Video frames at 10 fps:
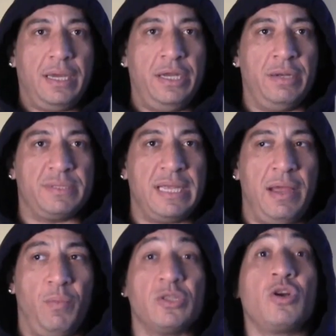You know what I'm
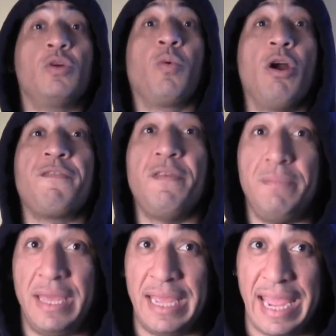saying? What's going to work for
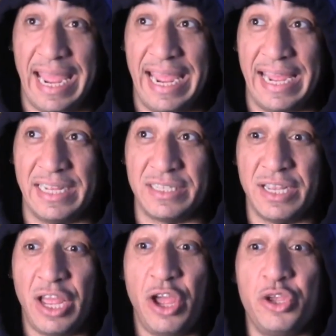me is
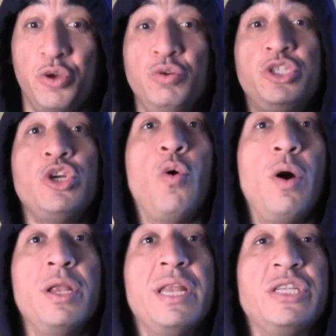you
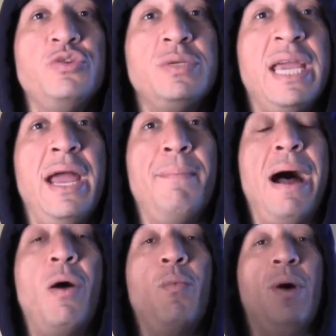showing that you care
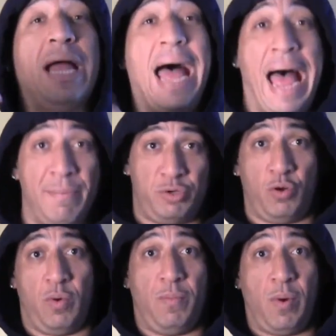about what I'm
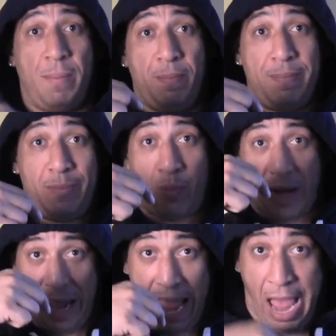doing, what
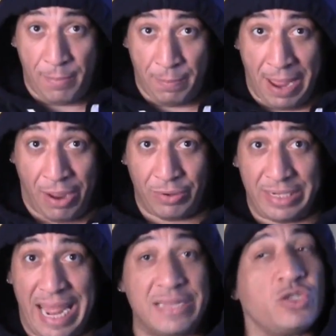I'm about,
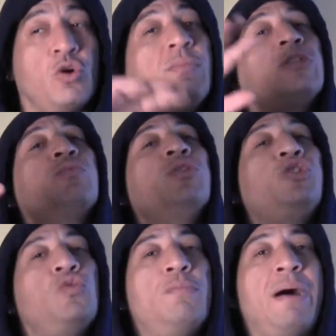not so much
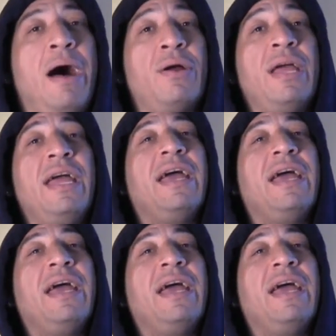what you about.